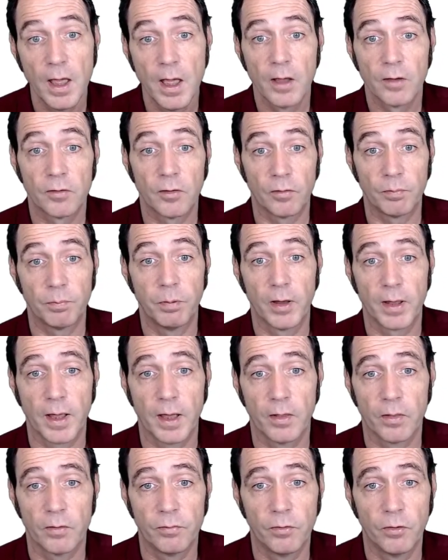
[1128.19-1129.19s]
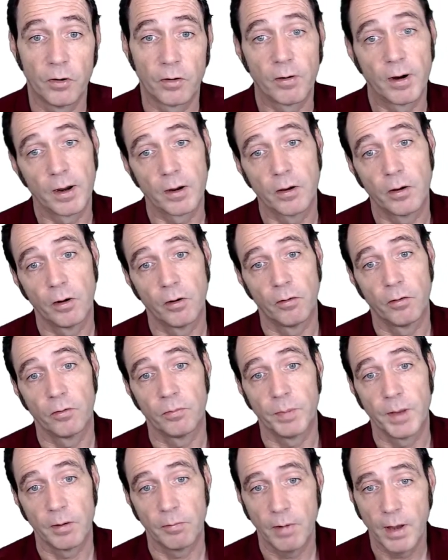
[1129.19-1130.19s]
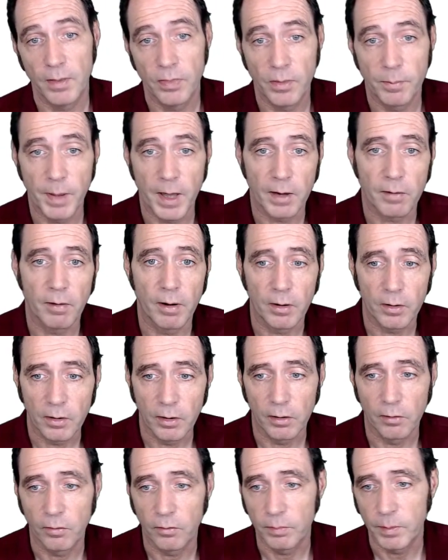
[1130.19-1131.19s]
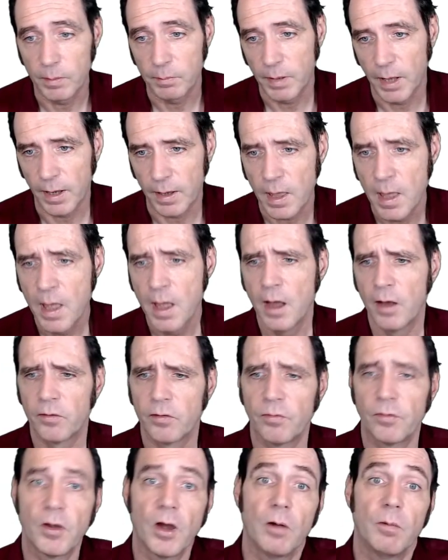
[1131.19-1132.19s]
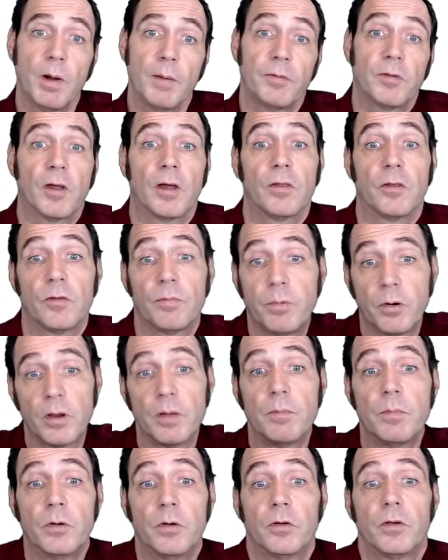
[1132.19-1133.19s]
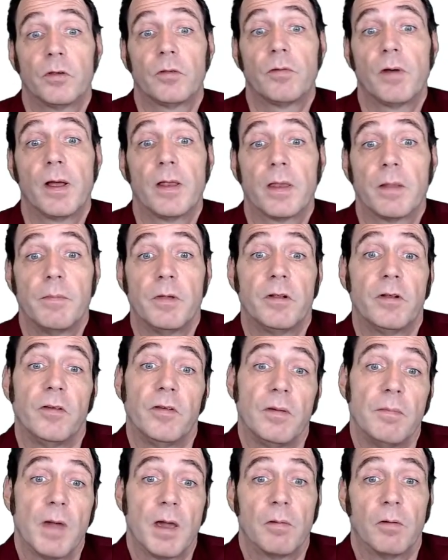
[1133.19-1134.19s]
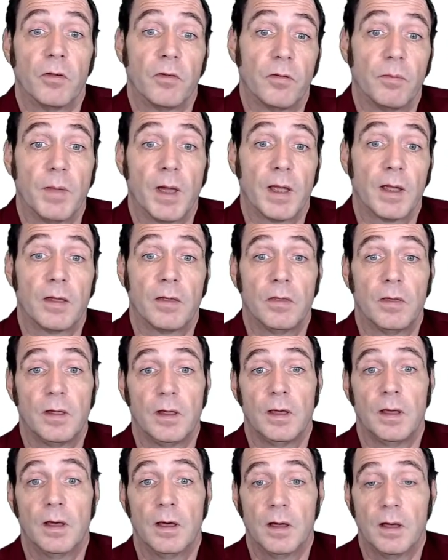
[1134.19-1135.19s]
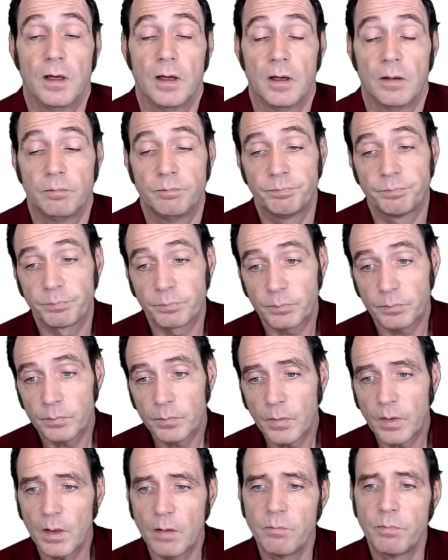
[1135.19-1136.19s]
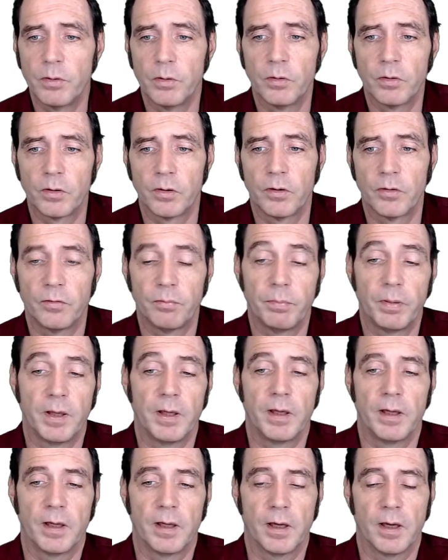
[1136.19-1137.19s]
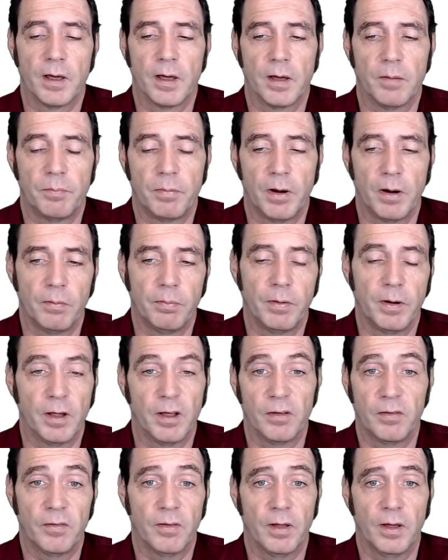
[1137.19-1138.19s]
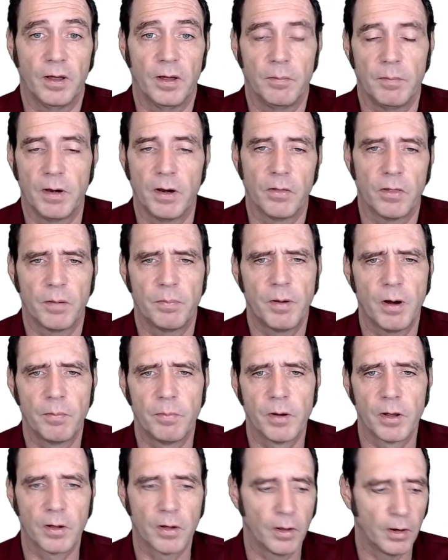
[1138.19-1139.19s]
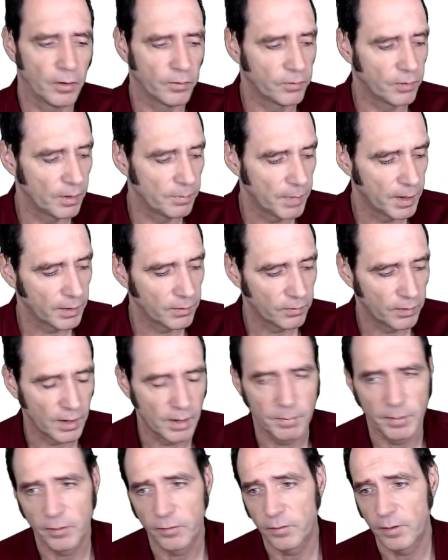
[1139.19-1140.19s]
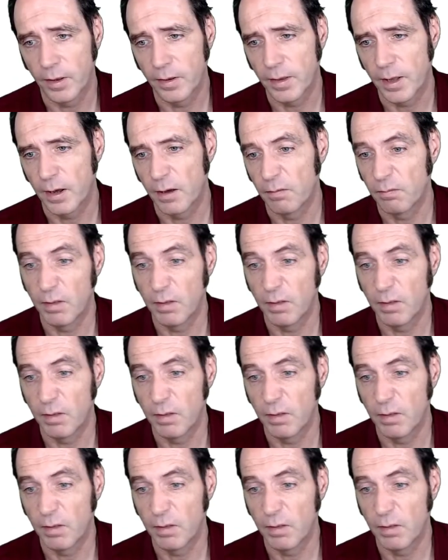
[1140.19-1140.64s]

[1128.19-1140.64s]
So it's pulling out the foreground colour as being red, the background colour as being black. So if you've got a website that's putting borders around images, you may want to make the borders being appropriate, the appropriate color, so it makes the image stand out.